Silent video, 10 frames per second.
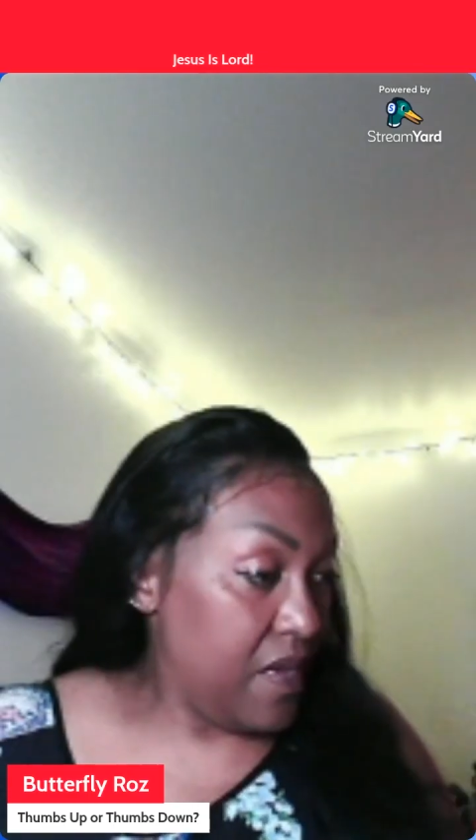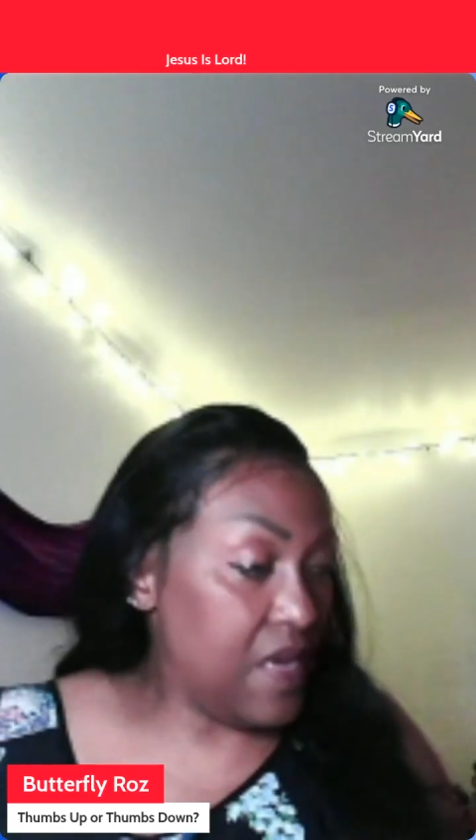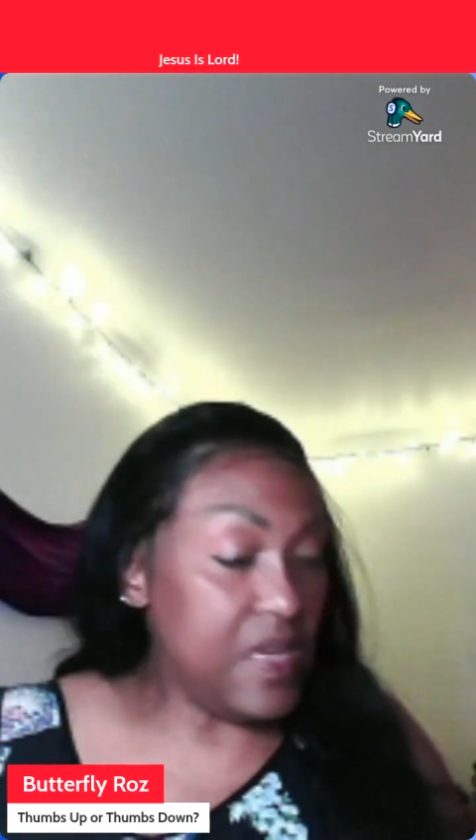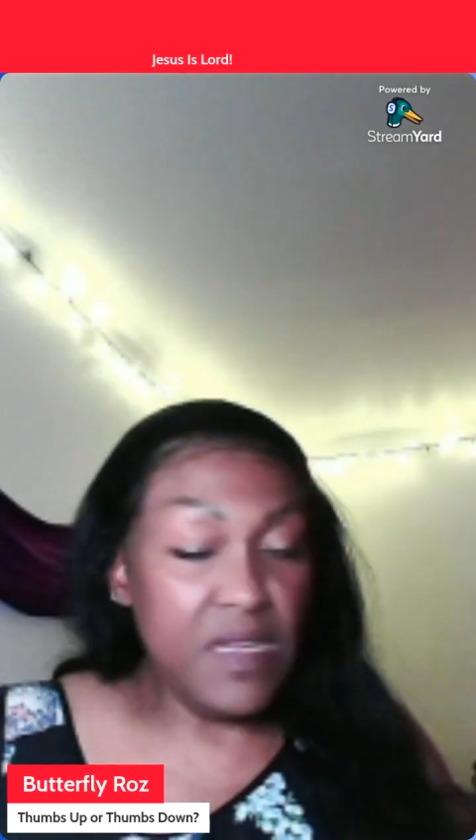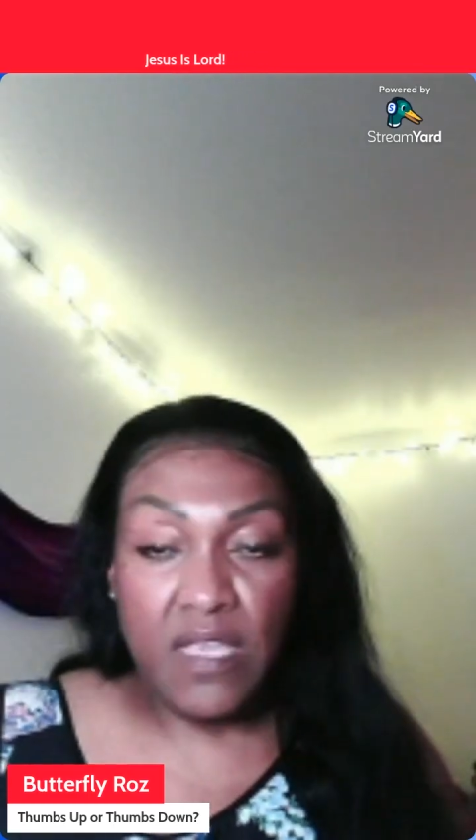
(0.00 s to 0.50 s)

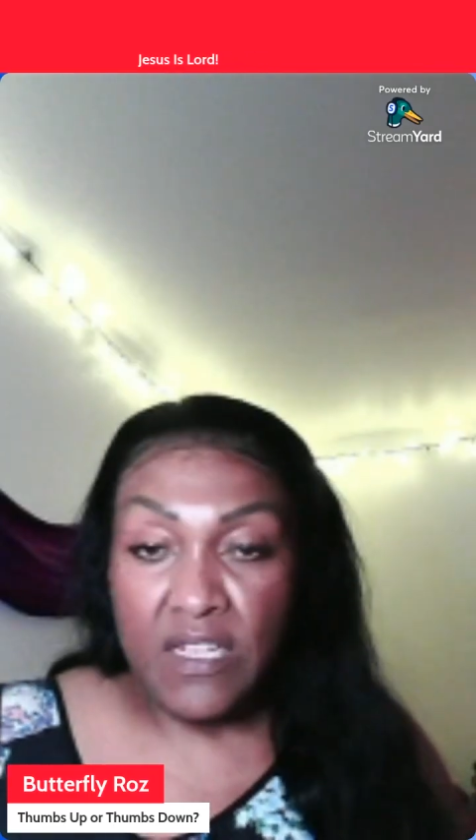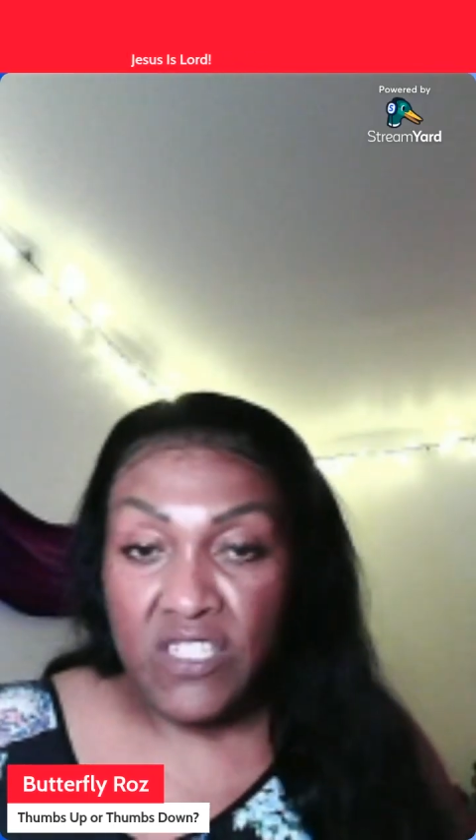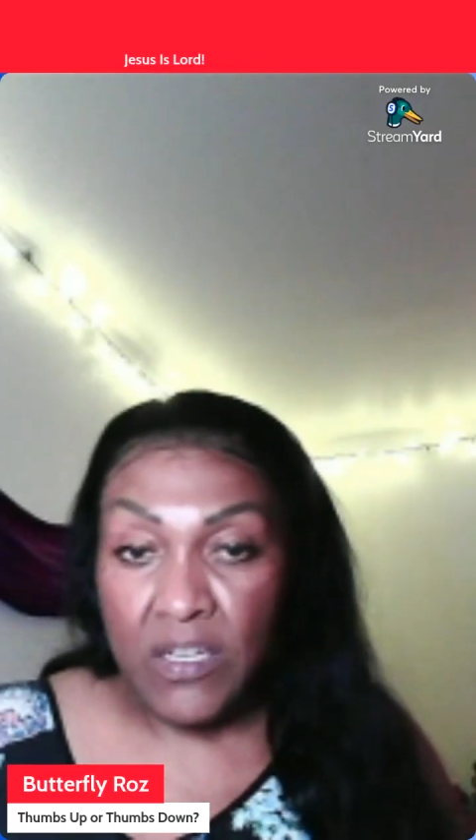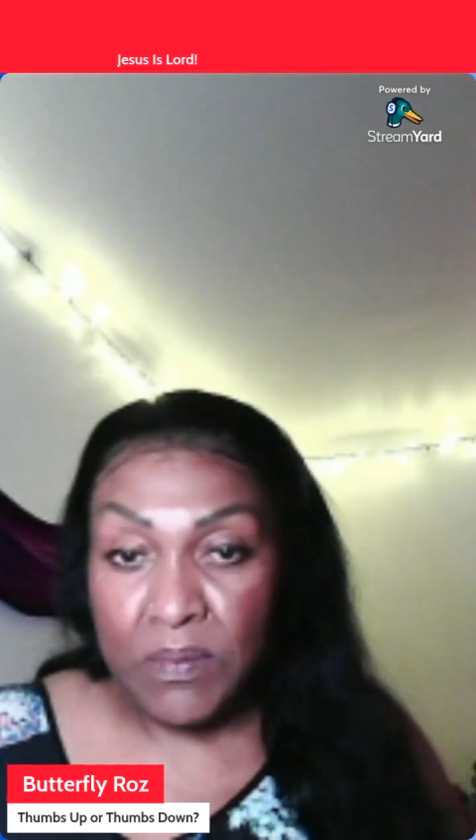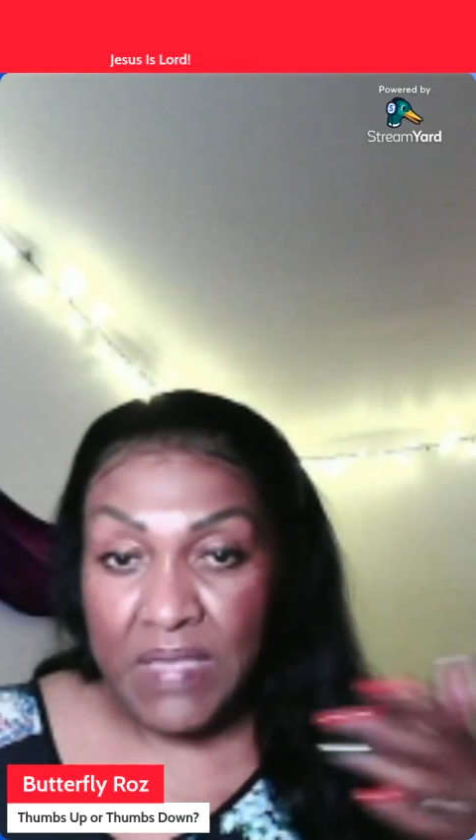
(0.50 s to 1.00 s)
touch-ups
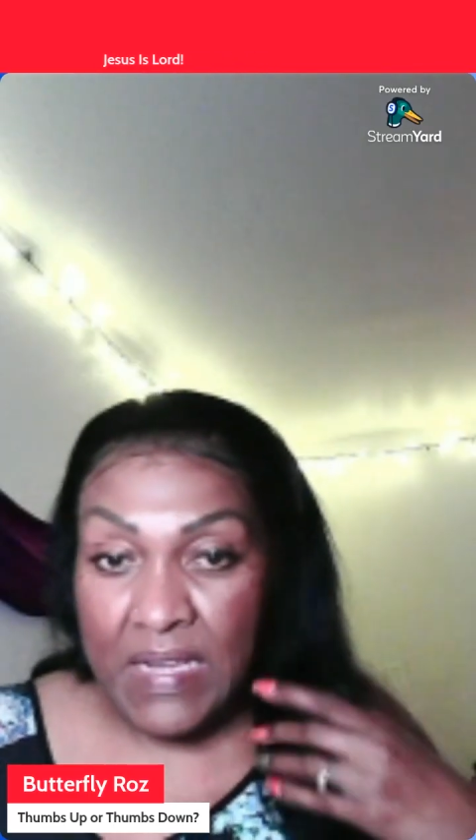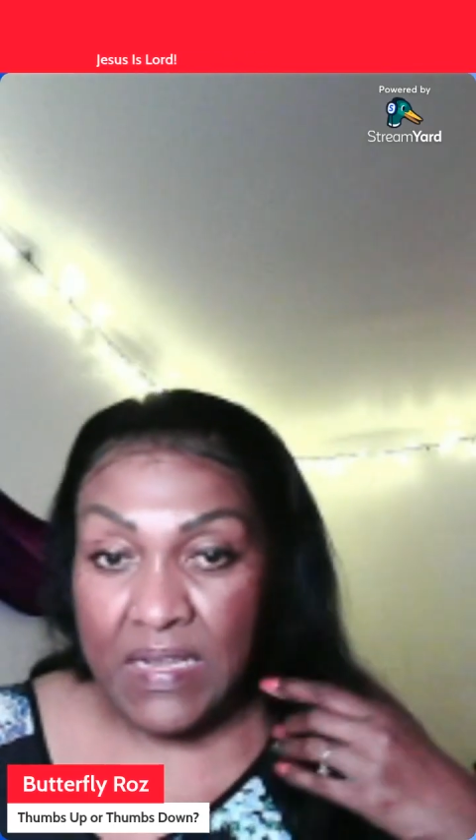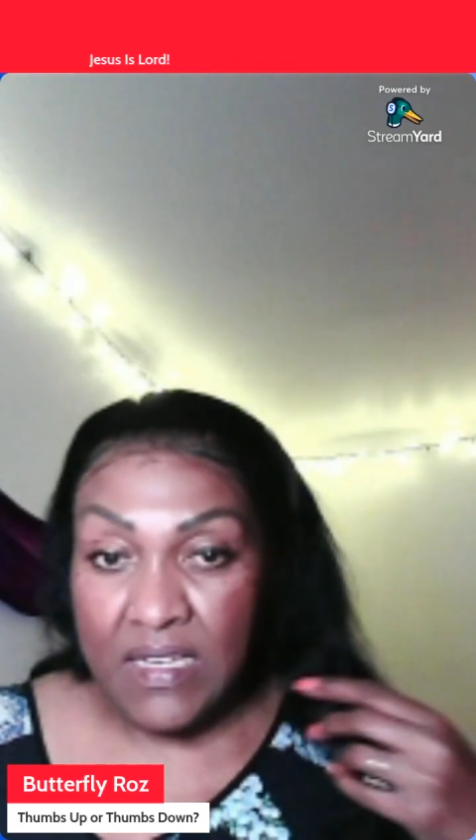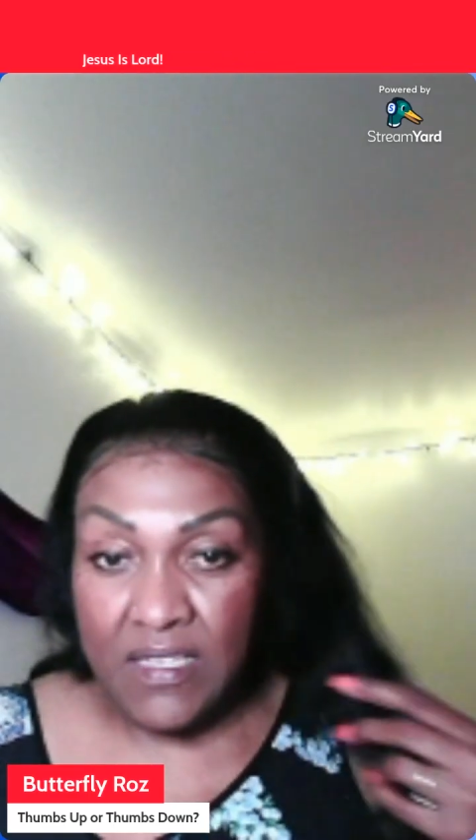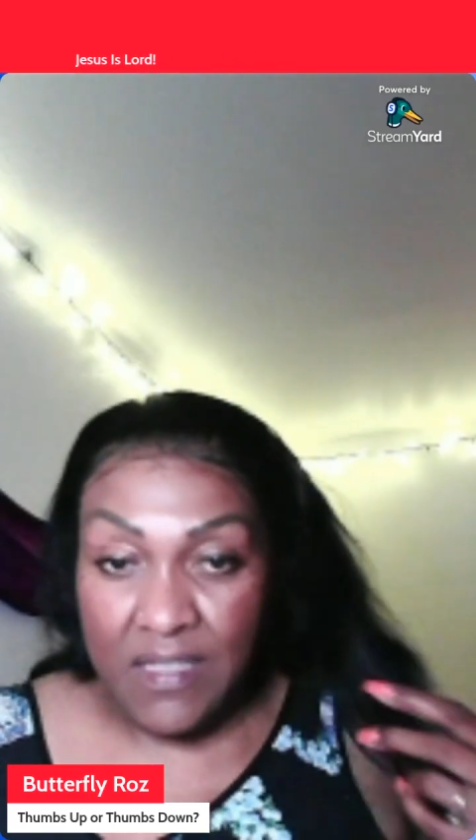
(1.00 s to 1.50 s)
that needs to be